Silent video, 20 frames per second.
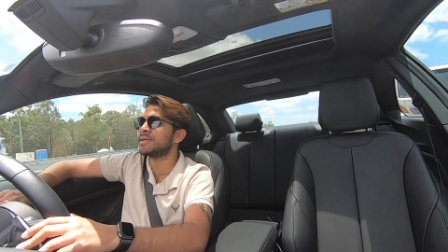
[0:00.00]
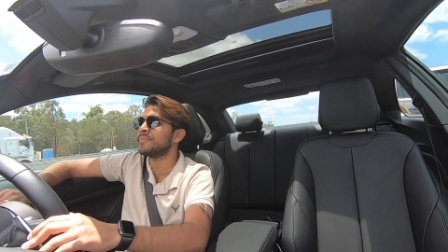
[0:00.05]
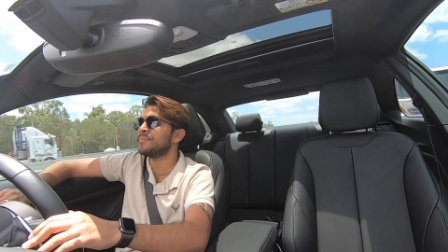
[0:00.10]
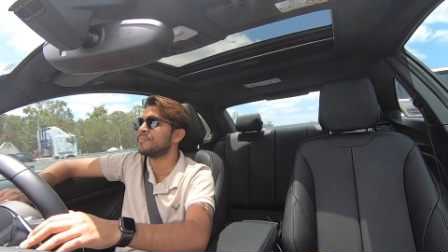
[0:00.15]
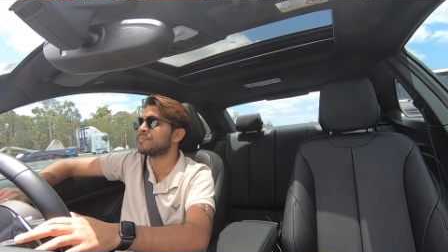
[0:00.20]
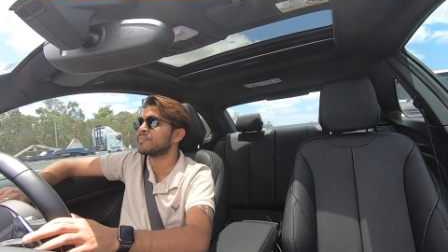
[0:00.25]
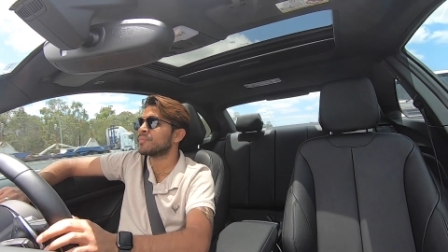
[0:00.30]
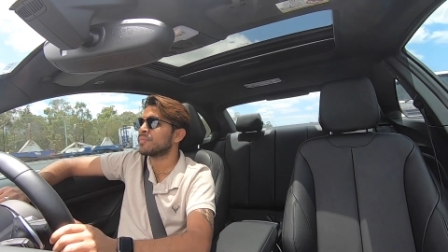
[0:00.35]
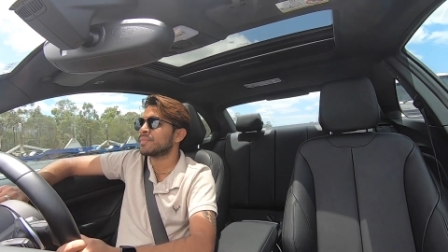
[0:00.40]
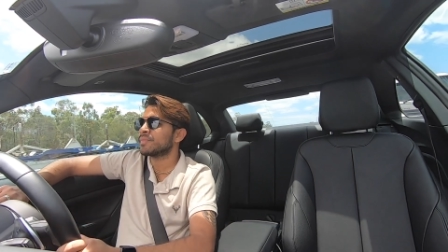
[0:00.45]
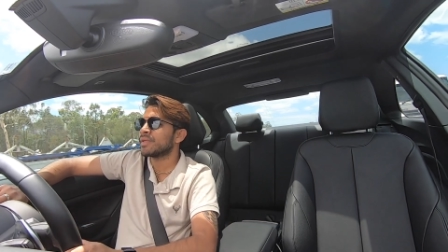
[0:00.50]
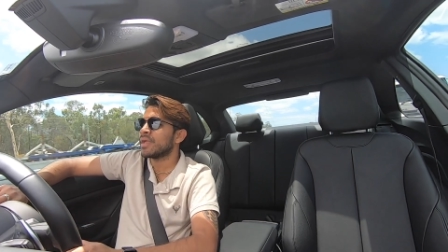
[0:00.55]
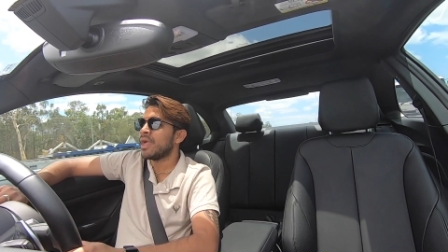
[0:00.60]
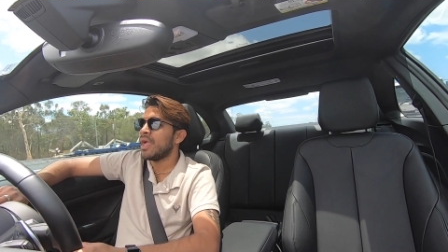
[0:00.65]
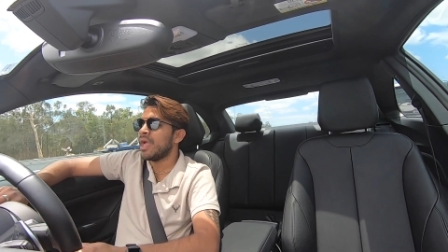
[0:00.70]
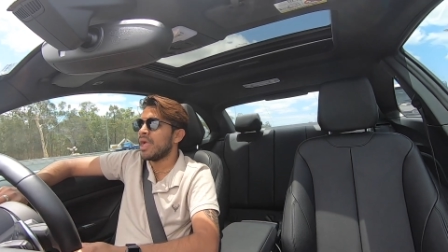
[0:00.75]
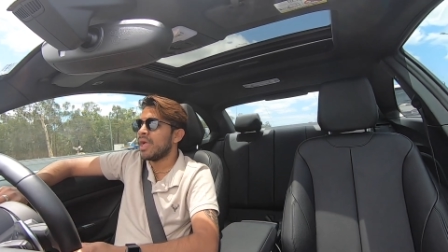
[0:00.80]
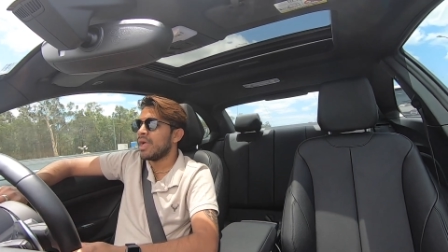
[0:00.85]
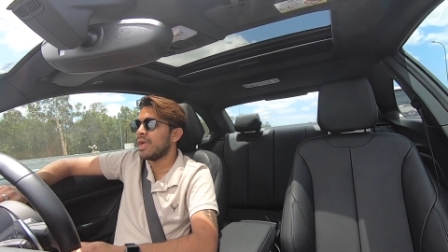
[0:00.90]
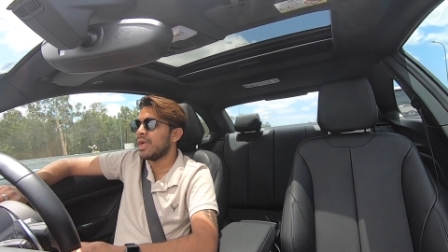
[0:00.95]

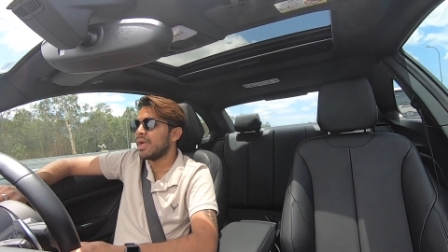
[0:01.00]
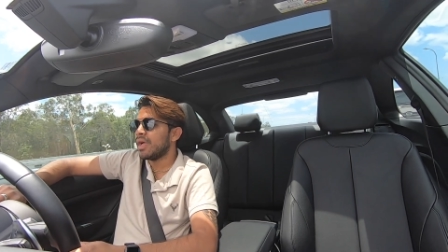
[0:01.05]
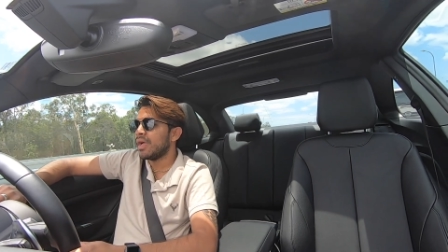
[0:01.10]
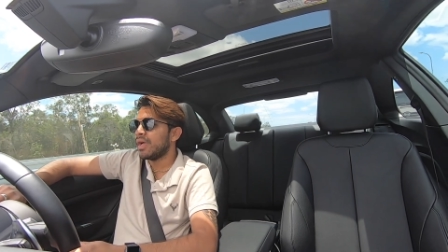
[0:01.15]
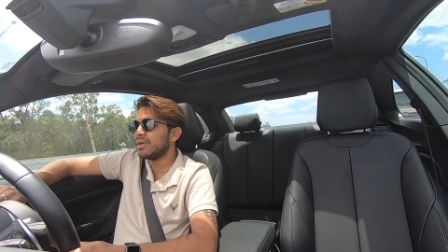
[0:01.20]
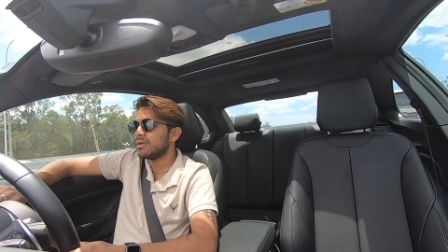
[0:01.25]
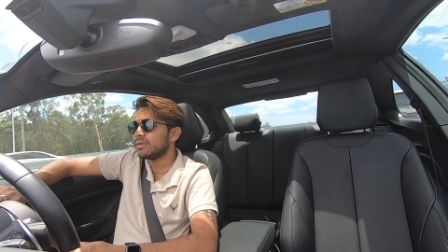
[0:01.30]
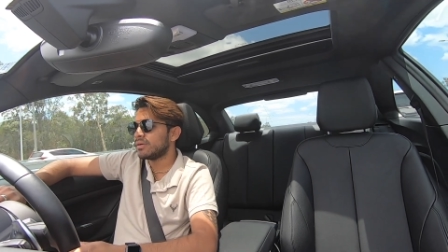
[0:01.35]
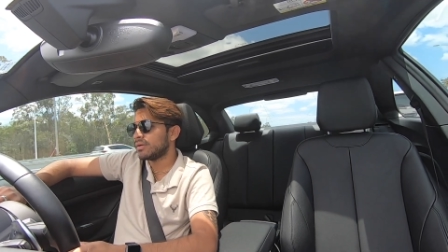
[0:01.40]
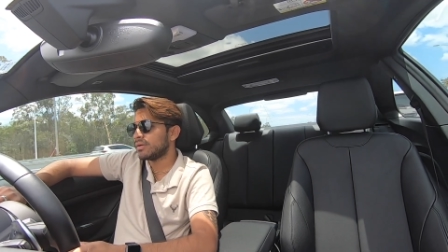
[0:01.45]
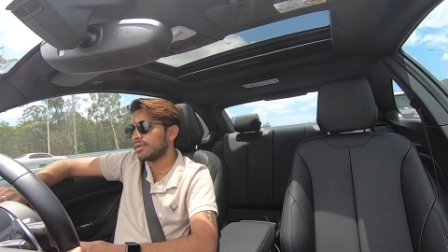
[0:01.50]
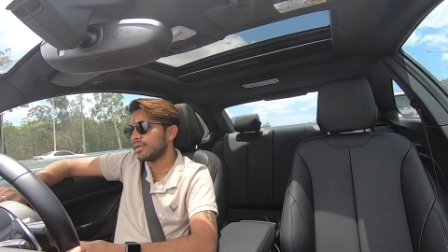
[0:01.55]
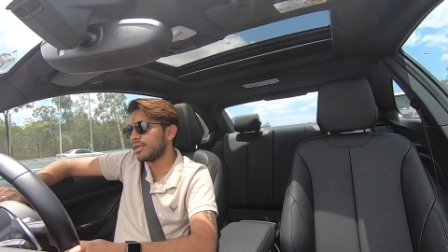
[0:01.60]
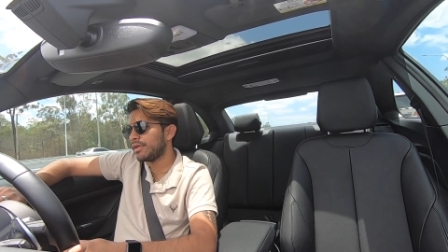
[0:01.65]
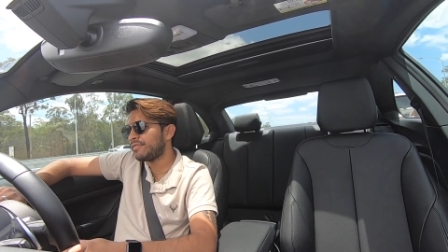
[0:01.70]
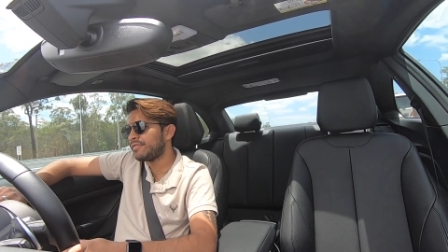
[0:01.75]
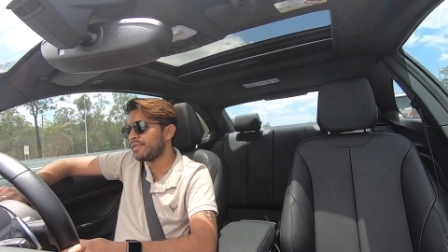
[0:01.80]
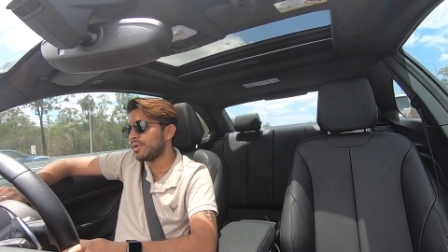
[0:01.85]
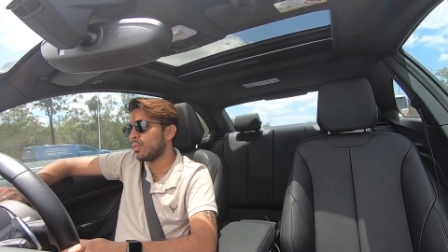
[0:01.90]
if